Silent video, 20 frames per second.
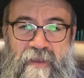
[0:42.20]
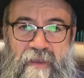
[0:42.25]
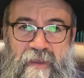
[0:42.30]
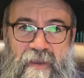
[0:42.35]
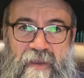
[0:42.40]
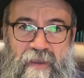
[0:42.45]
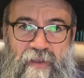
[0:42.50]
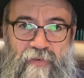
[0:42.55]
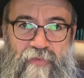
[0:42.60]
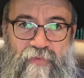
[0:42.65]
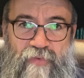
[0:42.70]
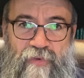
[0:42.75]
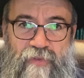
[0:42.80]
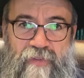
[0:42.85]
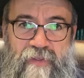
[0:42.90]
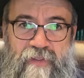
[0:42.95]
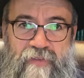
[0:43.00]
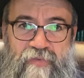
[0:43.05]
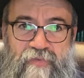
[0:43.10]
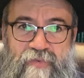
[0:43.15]
and for
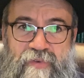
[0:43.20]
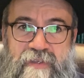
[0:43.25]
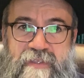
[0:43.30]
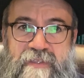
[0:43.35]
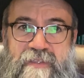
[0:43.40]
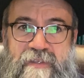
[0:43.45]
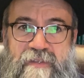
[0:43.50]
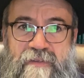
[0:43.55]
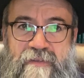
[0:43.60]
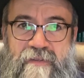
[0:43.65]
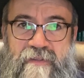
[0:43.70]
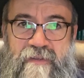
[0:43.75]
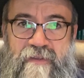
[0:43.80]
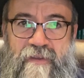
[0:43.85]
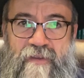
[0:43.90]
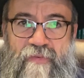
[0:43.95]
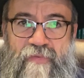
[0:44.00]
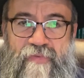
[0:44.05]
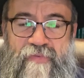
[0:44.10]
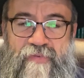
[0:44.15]
that reason,
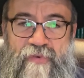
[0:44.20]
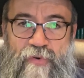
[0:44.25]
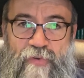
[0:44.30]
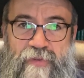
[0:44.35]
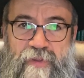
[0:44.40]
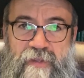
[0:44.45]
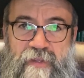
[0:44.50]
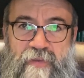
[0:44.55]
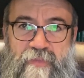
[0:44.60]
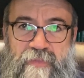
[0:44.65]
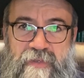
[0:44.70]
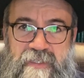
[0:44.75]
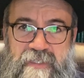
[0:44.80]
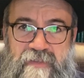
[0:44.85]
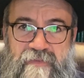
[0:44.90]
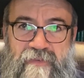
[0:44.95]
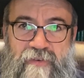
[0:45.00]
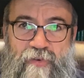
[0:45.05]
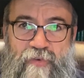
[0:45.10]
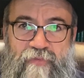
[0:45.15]
though that the
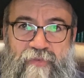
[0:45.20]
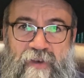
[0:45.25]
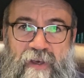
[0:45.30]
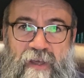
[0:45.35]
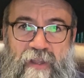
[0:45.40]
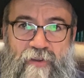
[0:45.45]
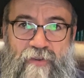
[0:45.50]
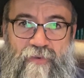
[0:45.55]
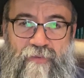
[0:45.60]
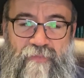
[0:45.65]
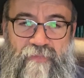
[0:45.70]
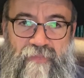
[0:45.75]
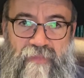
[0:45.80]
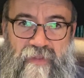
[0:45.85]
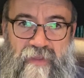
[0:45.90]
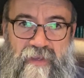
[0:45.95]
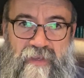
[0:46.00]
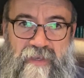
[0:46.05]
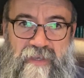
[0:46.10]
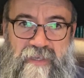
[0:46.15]
mitzvah of Chalom
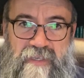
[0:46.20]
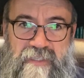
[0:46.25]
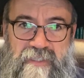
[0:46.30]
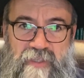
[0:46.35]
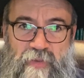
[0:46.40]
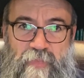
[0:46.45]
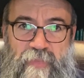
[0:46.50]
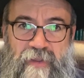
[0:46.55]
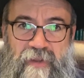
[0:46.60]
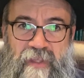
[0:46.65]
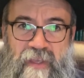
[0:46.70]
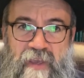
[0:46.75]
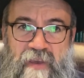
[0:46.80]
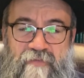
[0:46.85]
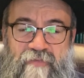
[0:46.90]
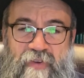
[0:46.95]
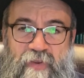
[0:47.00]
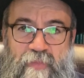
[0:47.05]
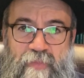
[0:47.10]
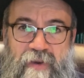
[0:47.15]
is upon
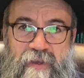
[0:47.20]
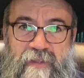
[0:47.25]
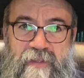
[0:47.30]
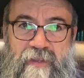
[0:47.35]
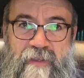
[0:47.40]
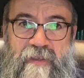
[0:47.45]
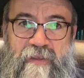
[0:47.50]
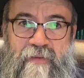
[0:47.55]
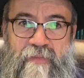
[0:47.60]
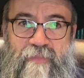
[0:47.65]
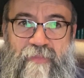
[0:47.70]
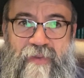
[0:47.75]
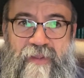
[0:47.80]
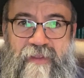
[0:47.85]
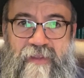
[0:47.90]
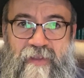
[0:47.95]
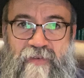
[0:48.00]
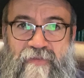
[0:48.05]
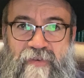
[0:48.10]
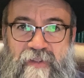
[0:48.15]
everybody,
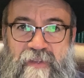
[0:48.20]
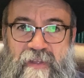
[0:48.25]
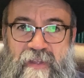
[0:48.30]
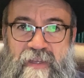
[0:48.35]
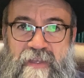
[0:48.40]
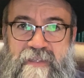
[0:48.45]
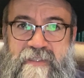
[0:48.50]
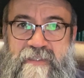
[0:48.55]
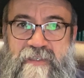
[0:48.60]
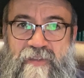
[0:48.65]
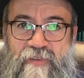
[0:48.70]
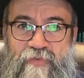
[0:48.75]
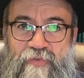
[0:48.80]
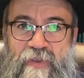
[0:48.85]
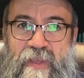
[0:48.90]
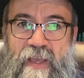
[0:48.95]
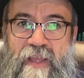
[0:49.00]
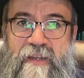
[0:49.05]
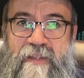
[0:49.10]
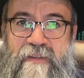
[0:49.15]
but nevertheless, in
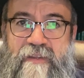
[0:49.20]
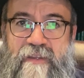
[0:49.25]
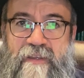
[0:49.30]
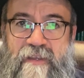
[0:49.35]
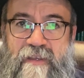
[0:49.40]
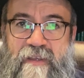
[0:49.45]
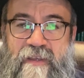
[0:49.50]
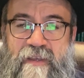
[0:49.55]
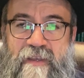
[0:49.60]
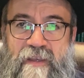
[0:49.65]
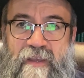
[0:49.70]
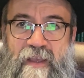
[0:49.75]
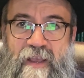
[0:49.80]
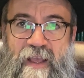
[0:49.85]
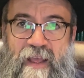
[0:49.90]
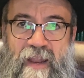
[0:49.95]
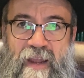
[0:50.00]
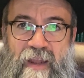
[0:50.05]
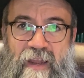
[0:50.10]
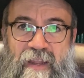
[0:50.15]
reality,
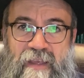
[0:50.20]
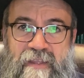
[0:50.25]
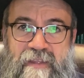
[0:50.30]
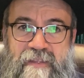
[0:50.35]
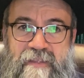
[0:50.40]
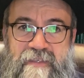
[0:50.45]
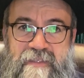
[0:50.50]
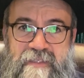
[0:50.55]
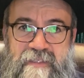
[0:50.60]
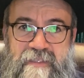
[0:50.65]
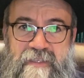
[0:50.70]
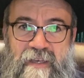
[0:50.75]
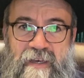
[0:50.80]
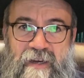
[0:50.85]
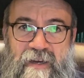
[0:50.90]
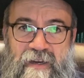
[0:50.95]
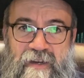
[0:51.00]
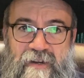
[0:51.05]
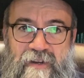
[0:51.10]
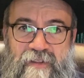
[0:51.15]
ladies
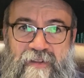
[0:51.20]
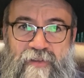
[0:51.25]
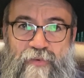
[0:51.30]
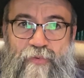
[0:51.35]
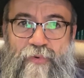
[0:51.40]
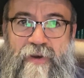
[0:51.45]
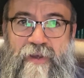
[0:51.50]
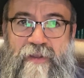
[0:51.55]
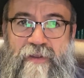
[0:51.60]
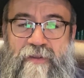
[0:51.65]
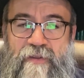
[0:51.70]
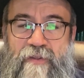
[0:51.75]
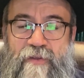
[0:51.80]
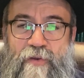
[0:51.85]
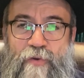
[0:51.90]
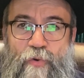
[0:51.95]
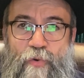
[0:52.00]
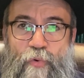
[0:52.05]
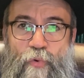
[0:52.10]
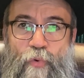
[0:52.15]
are the one
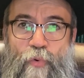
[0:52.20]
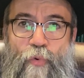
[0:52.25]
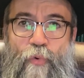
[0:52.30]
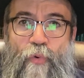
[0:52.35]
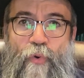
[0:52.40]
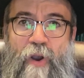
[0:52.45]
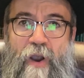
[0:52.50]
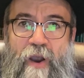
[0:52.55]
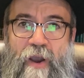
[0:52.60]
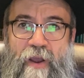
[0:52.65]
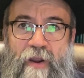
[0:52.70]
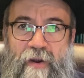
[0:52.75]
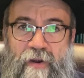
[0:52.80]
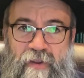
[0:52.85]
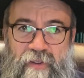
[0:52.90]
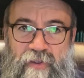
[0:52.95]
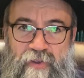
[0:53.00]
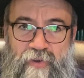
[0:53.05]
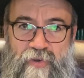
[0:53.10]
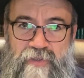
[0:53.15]
who
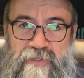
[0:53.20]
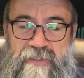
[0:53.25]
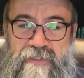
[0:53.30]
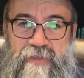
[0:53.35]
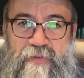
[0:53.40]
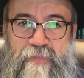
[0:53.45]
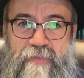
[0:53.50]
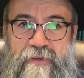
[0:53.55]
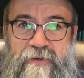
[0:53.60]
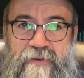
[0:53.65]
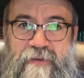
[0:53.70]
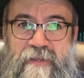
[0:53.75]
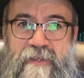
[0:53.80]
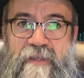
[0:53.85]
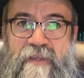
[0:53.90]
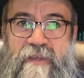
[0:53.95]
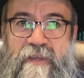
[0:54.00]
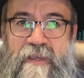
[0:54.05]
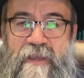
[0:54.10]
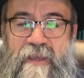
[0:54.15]
are
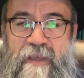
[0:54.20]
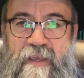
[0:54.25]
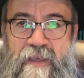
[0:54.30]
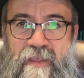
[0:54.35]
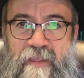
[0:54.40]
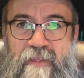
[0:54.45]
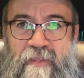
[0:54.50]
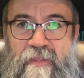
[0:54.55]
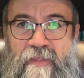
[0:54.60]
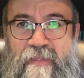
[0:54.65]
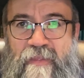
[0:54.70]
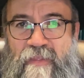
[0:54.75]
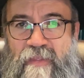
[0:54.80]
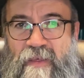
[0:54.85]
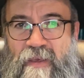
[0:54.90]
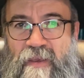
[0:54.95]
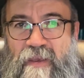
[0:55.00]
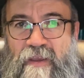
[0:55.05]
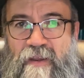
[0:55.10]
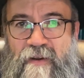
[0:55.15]
customary.
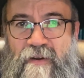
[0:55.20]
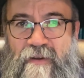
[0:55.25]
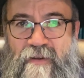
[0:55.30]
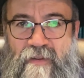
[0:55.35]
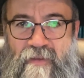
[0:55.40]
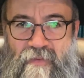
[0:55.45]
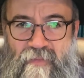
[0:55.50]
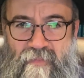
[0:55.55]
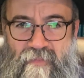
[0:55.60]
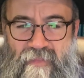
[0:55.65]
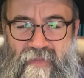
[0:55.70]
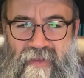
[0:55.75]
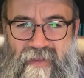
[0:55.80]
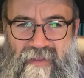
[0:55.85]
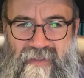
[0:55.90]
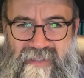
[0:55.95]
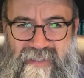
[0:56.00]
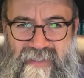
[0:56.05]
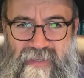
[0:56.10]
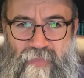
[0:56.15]
They are
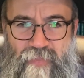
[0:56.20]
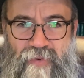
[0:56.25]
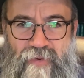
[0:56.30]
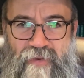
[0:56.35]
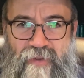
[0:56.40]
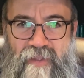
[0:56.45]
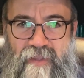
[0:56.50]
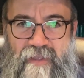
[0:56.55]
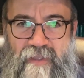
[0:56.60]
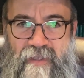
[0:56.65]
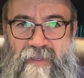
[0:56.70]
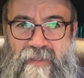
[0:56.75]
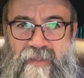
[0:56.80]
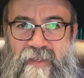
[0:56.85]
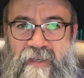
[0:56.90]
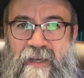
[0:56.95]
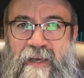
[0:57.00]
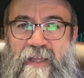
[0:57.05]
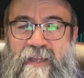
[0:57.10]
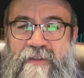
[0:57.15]
separating
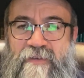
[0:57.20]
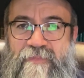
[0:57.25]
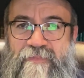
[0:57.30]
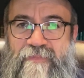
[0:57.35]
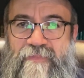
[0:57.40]
the Challah.